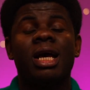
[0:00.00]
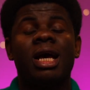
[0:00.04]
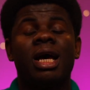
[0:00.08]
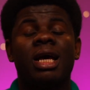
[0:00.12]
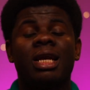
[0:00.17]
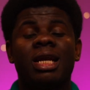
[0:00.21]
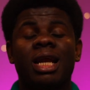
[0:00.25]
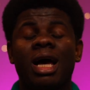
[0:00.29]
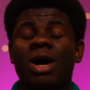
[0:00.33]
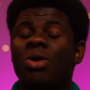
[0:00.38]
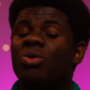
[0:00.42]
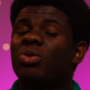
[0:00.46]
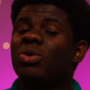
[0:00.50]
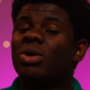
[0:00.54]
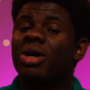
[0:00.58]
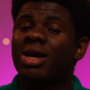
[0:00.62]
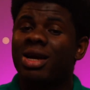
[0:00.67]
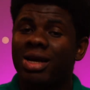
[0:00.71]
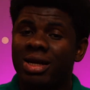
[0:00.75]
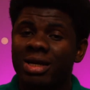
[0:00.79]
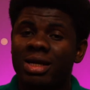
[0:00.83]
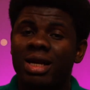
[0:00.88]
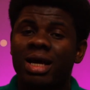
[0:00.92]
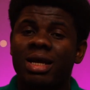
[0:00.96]
and I will
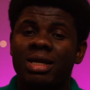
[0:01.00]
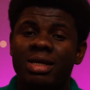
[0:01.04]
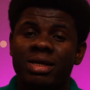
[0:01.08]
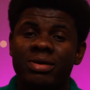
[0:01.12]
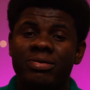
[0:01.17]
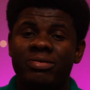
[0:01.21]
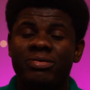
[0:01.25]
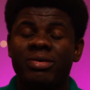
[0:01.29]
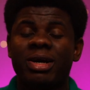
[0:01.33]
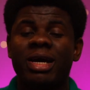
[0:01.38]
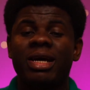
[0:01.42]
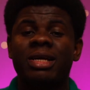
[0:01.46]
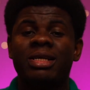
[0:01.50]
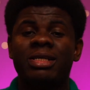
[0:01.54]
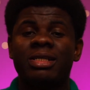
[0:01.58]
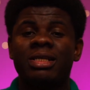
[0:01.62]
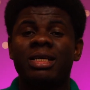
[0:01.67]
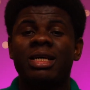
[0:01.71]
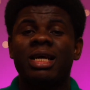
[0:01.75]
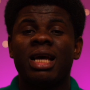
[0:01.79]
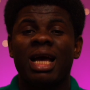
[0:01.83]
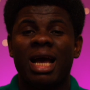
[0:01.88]
gladly find